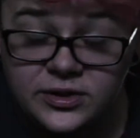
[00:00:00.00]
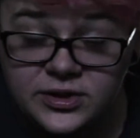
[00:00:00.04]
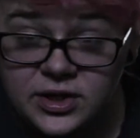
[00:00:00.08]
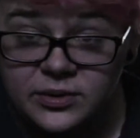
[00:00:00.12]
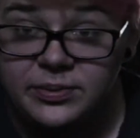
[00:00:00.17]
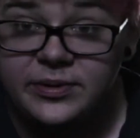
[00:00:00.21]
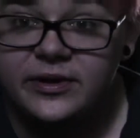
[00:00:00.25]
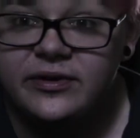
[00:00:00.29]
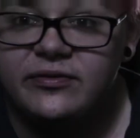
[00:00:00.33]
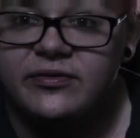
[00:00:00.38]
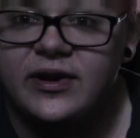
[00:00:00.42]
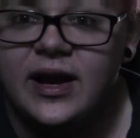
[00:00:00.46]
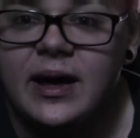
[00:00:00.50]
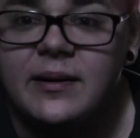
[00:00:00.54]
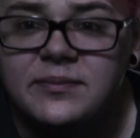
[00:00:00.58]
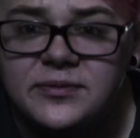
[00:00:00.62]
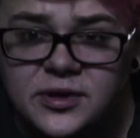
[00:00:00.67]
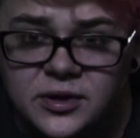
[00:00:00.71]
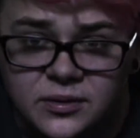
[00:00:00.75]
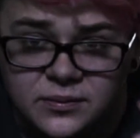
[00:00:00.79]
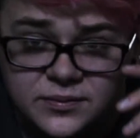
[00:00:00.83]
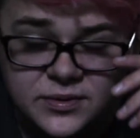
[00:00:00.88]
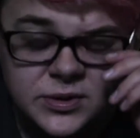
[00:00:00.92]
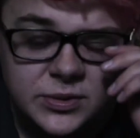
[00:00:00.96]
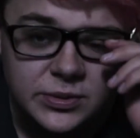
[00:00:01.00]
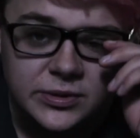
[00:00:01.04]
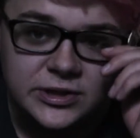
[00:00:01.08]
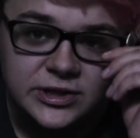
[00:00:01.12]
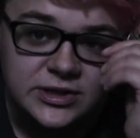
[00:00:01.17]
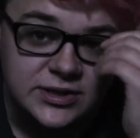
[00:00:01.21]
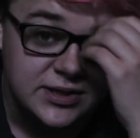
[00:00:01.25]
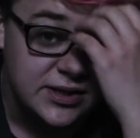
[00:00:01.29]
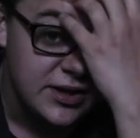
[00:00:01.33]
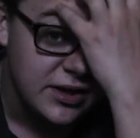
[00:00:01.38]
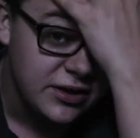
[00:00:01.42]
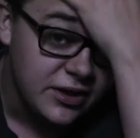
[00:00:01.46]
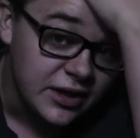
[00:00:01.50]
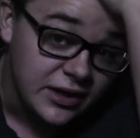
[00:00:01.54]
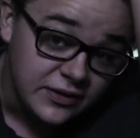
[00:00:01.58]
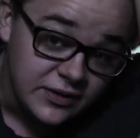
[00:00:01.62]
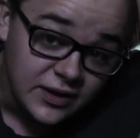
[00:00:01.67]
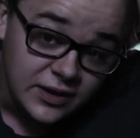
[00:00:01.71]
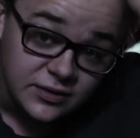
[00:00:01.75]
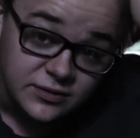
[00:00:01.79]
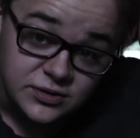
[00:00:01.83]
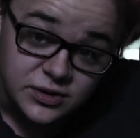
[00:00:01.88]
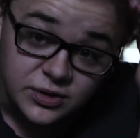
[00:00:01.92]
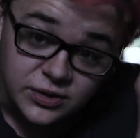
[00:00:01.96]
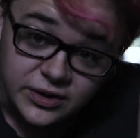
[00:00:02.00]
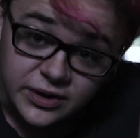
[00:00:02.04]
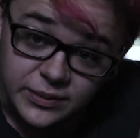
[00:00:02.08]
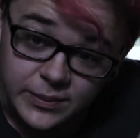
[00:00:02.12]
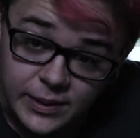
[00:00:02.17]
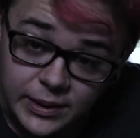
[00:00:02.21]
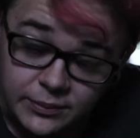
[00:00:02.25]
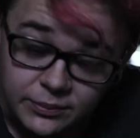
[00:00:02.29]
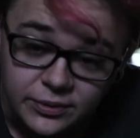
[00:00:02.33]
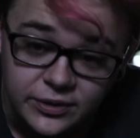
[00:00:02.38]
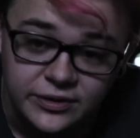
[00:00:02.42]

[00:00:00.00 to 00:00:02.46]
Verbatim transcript: the topic of laptops, which is the thing that I was talking about